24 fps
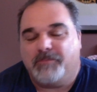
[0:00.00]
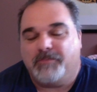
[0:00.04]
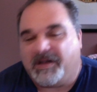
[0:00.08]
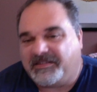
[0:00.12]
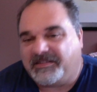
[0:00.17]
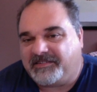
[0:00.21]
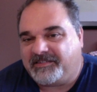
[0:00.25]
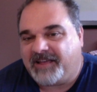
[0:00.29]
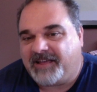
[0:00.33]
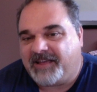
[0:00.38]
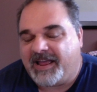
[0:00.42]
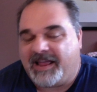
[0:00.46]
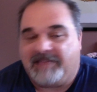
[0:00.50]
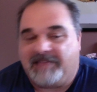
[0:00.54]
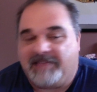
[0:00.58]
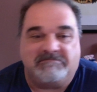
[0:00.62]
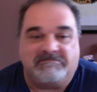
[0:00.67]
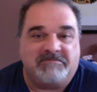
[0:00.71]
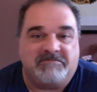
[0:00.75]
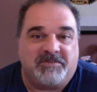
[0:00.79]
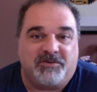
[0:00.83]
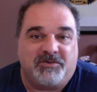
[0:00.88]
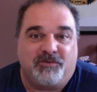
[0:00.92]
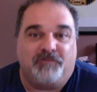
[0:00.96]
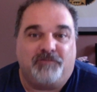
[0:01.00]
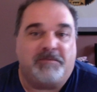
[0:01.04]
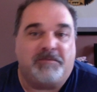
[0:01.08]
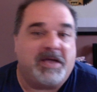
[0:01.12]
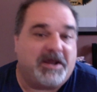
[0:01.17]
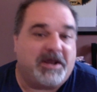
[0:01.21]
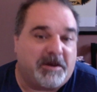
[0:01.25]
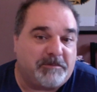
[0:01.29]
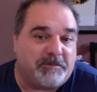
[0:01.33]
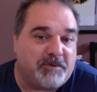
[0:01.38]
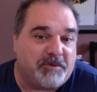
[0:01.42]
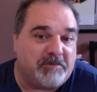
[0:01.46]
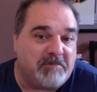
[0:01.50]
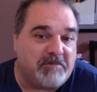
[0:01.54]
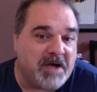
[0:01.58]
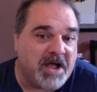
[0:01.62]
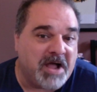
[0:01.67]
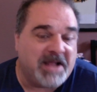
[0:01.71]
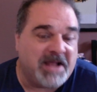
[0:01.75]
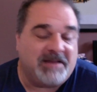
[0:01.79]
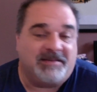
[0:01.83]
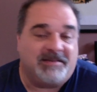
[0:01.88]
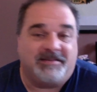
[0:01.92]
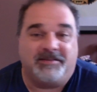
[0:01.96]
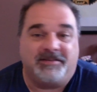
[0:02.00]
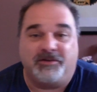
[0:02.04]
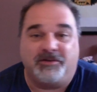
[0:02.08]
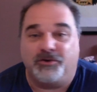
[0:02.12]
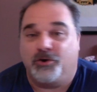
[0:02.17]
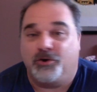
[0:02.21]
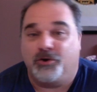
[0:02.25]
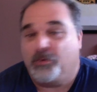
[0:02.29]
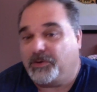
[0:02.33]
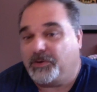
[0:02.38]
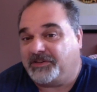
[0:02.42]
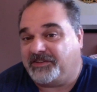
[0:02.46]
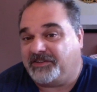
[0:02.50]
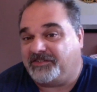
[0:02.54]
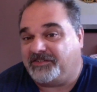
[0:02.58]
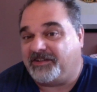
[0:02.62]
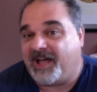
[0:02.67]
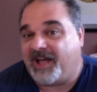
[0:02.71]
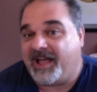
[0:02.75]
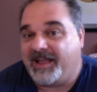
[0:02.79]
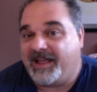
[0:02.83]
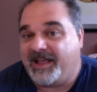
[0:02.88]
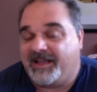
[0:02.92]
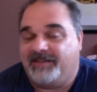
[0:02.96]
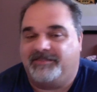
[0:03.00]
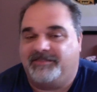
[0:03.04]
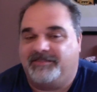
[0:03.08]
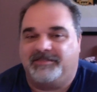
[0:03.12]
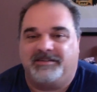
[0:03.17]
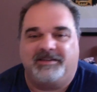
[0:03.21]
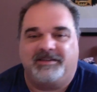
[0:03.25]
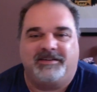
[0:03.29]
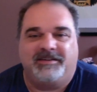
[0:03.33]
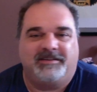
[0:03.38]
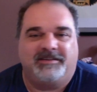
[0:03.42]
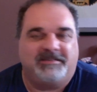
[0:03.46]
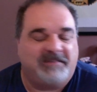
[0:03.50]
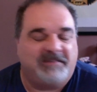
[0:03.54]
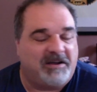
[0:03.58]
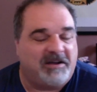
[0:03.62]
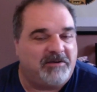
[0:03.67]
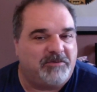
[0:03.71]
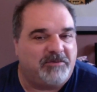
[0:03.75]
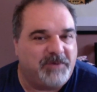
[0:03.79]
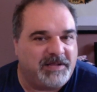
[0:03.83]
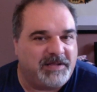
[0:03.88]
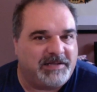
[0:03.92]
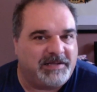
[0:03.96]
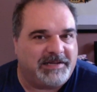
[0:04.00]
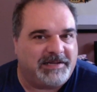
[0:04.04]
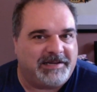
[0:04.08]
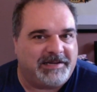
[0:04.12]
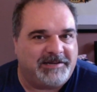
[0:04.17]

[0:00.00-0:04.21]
say, you've made up your mind. You know what this guy is. Not really.